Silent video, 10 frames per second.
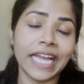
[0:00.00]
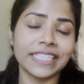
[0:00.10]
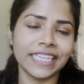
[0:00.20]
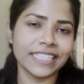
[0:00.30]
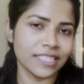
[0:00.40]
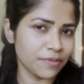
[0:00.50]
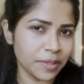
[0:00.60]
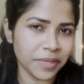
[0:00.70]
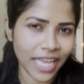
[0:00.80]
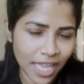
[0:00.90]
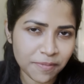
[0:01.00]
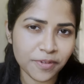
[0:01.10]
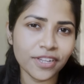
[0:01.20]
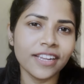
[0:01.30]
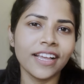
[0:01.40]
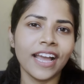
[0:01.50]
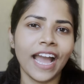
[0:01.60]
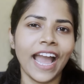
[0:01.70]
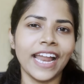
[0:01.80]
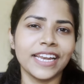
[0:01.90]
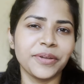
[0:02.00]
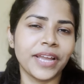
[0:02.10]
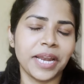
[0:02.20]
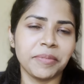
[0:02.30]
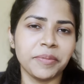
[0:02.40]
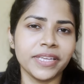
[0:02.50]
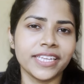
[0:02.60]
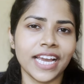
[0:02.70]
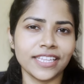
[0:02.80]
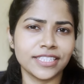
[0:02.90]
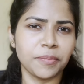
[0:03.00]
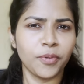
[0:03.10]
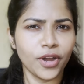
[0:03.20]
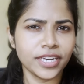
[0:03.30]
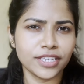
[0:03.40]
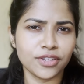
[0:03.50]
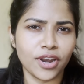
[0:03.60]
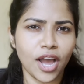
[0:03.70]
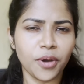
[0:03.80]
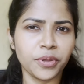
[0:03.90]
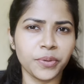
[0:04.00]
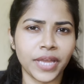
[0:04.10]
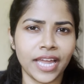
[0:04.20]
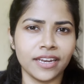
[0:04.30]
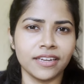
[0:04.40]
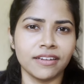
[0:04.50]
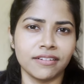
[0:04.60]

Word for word: I think this will be helpful and you can maybe get some pointers on how you can